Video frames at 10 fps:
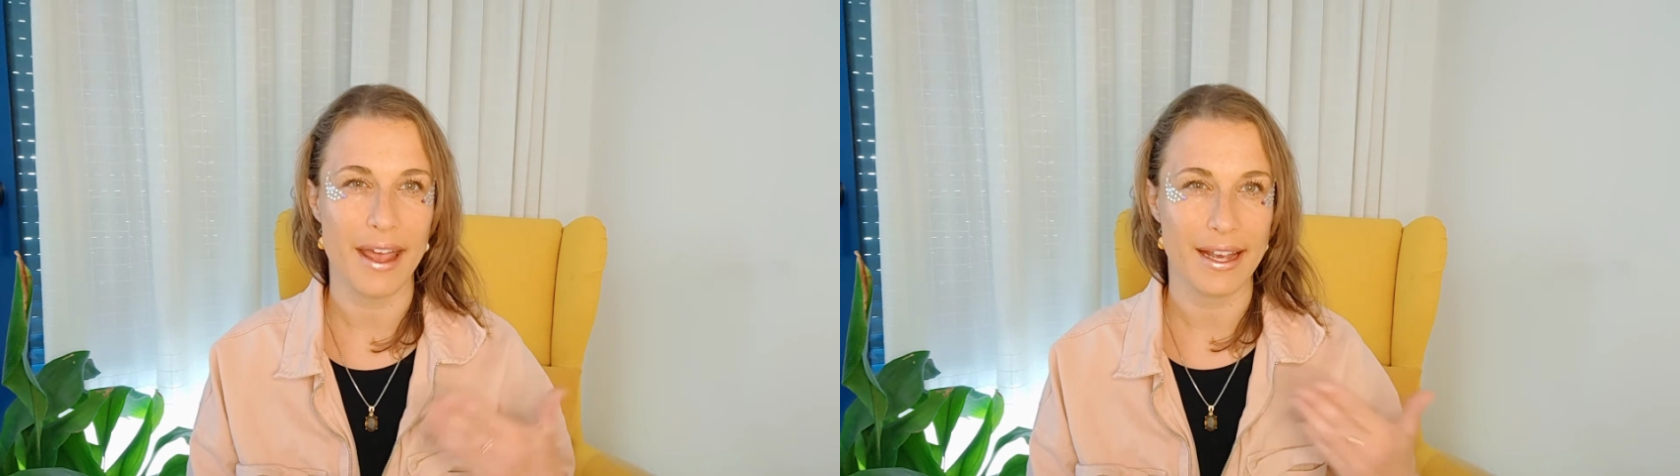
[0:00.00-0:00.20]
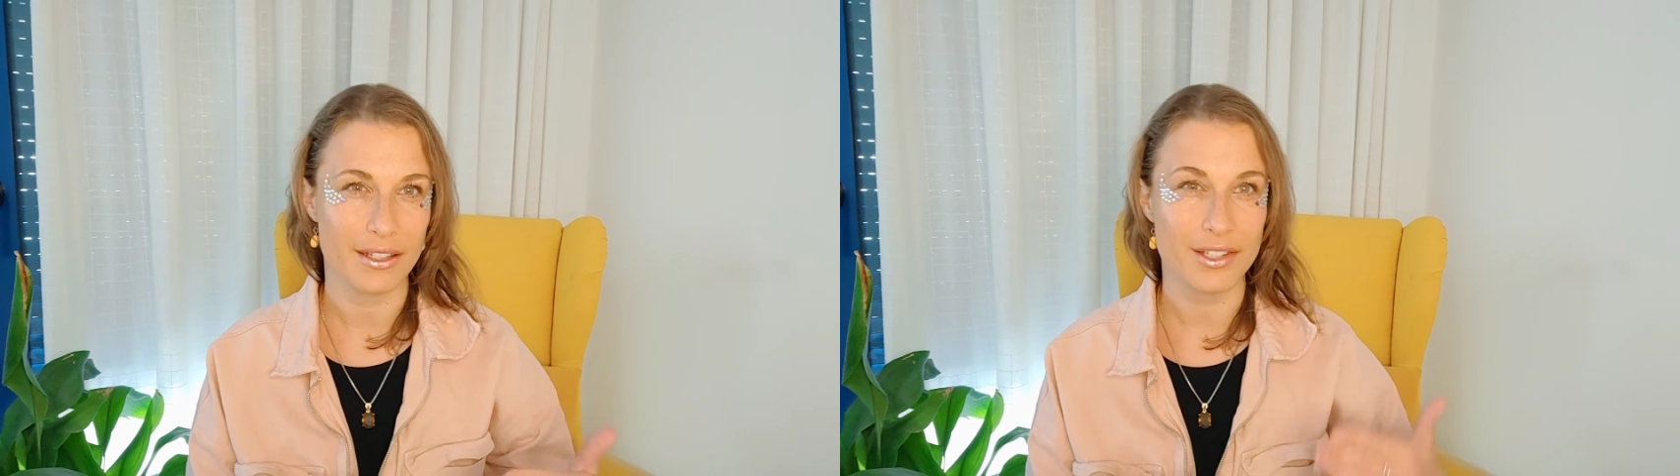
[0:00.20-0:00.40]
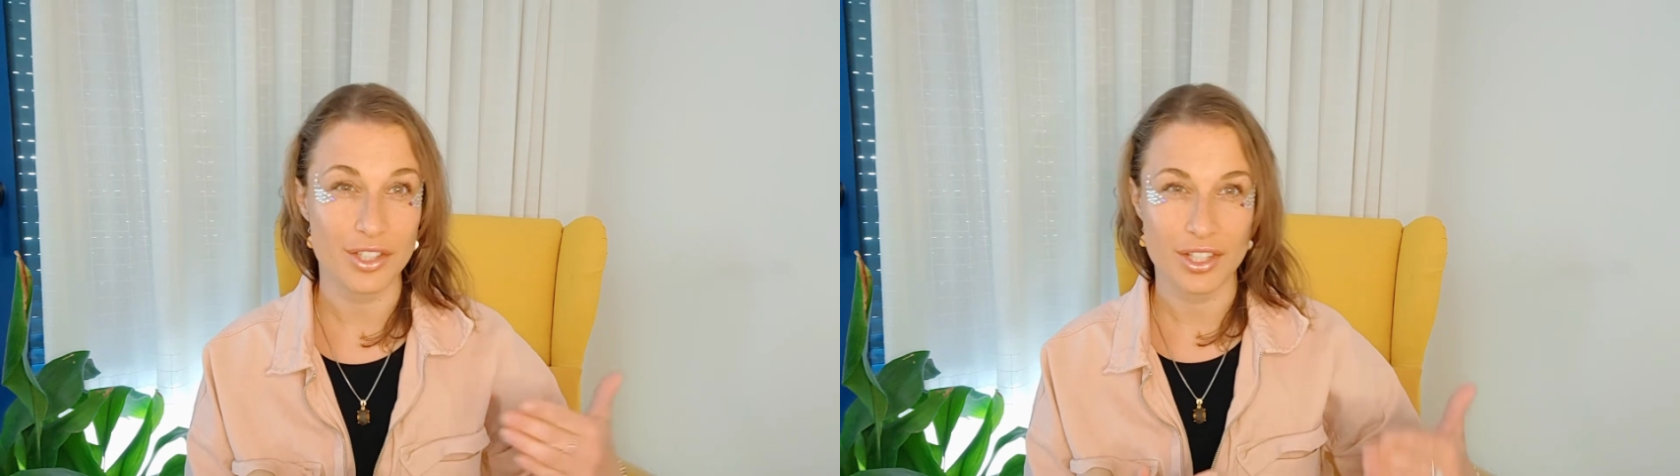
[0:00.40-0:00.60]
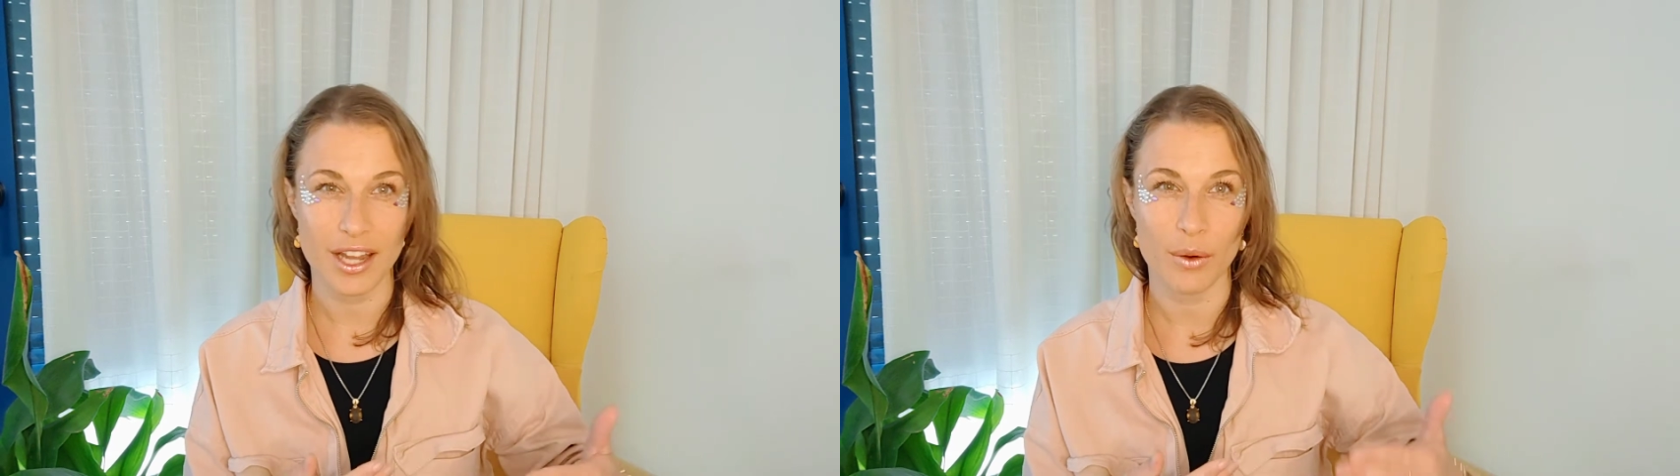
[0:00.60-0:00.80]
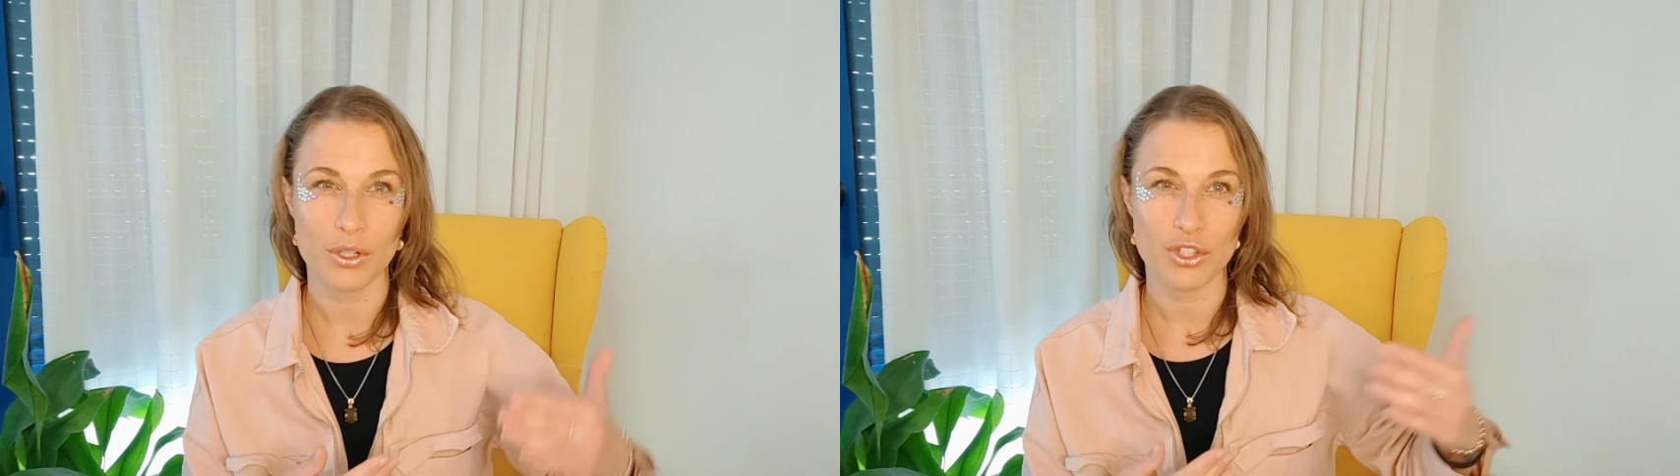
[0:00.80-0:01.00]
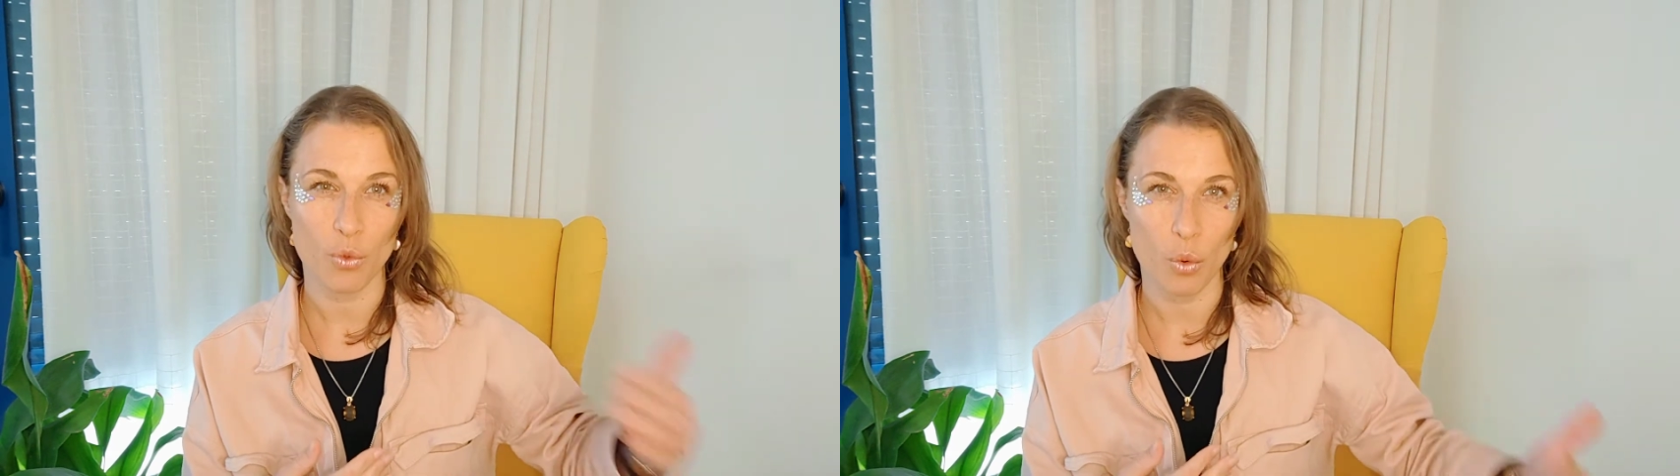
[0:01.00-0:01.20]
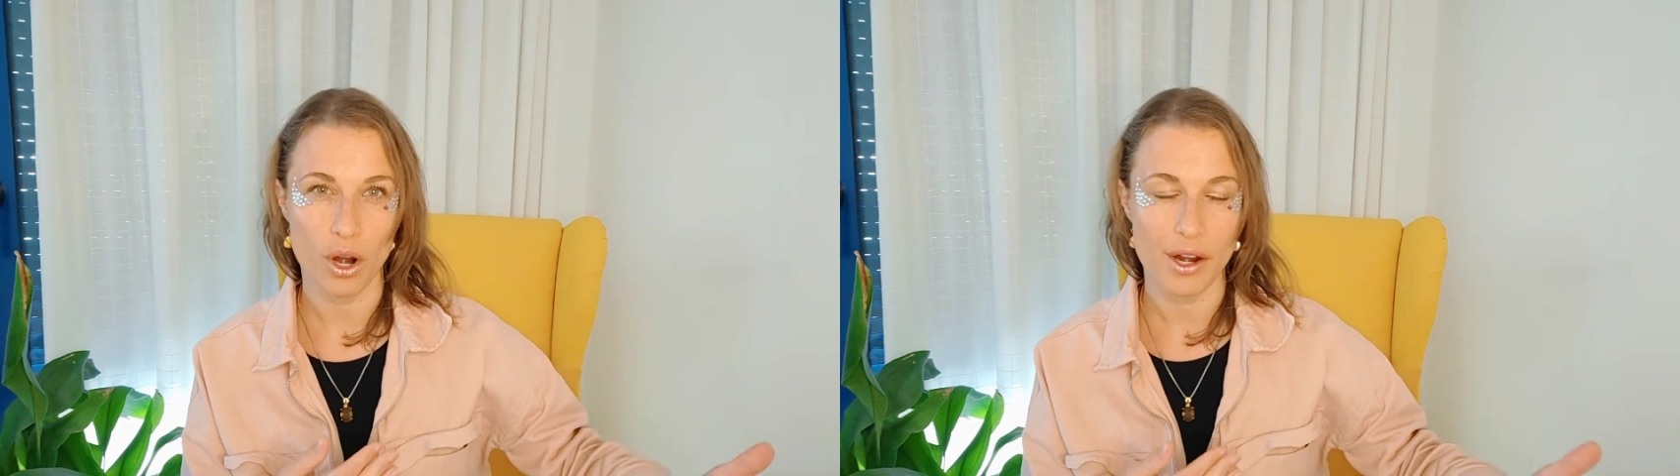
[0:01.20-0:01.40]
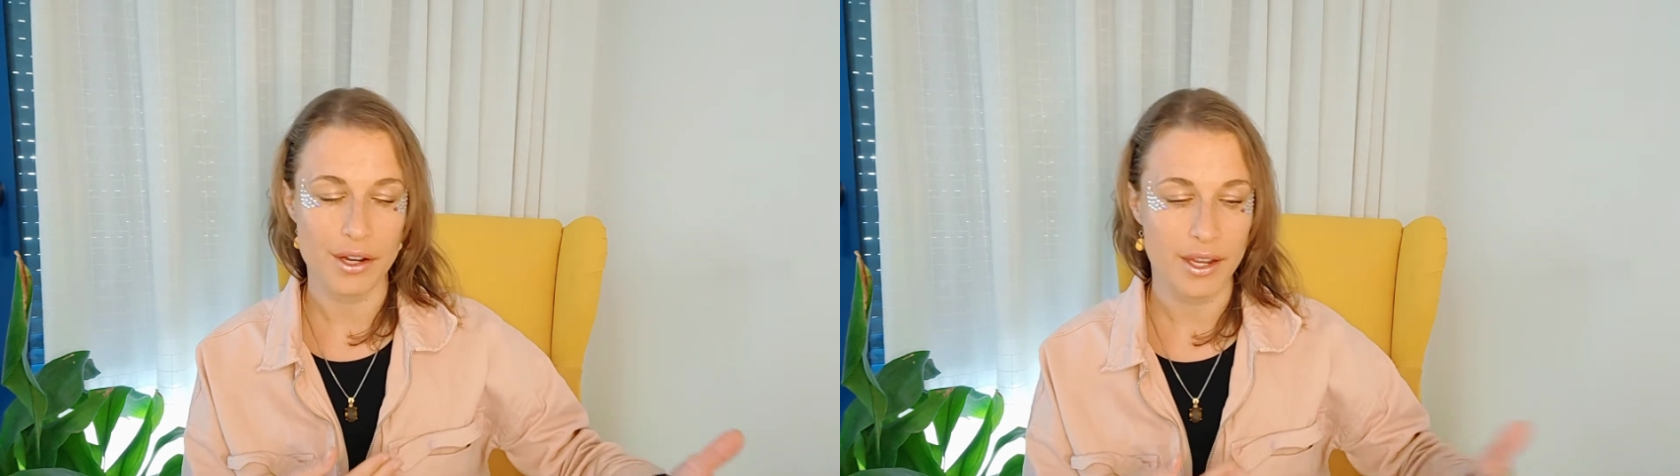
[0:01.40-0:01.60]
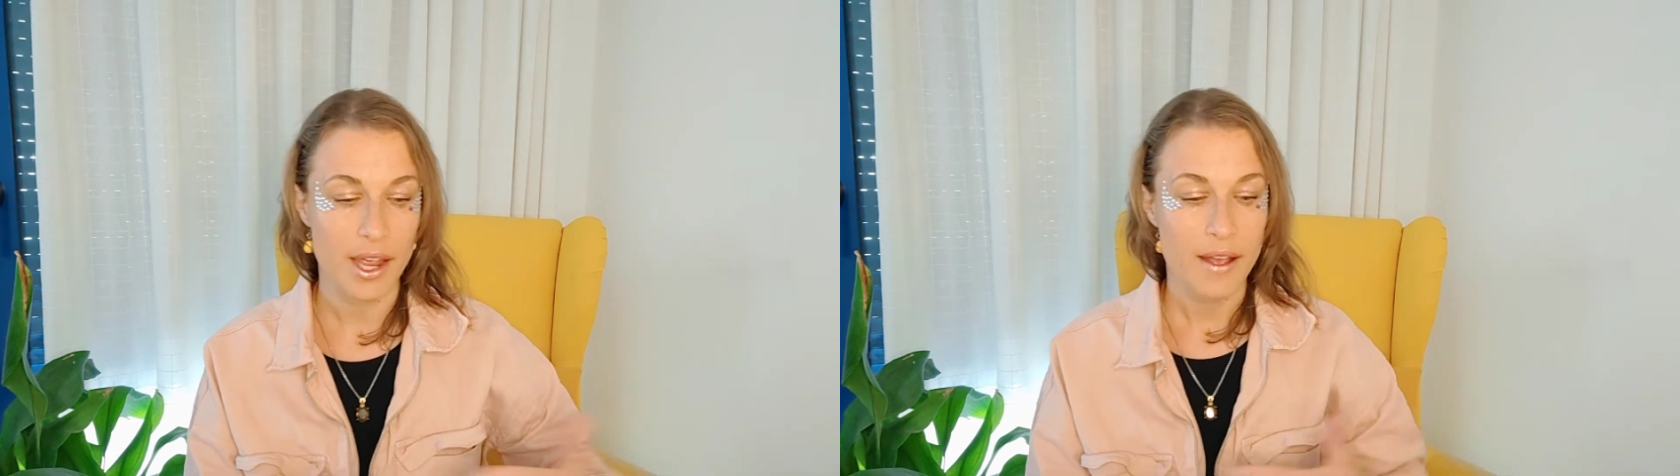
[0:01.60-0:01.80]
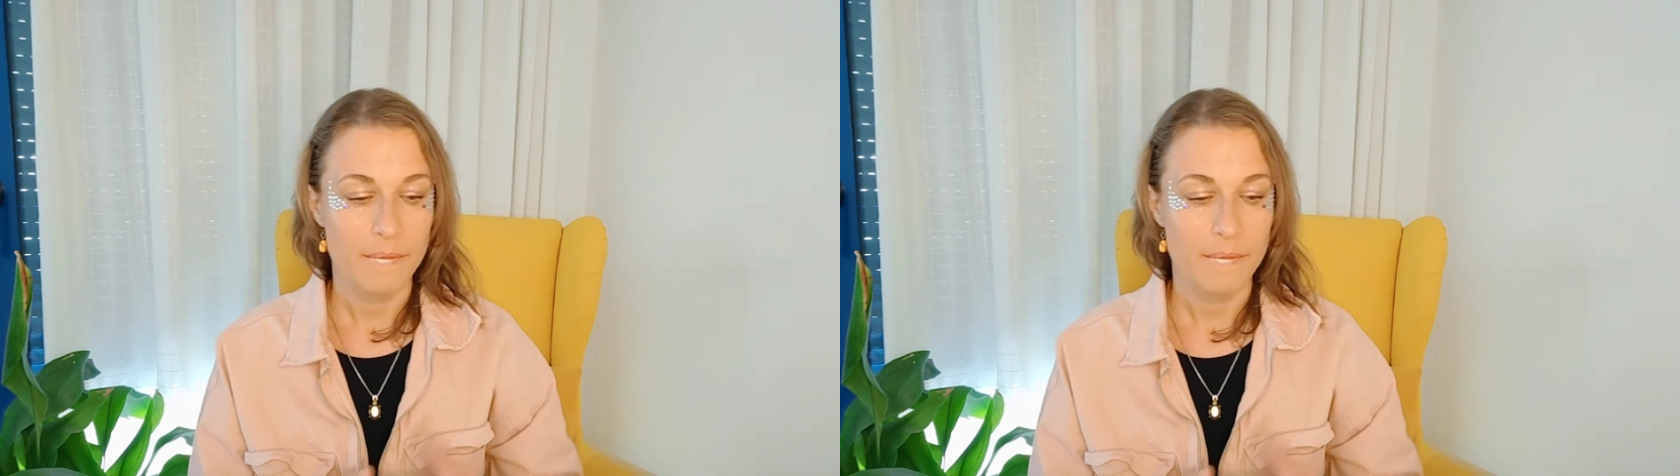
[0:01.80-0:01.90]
answers towards work.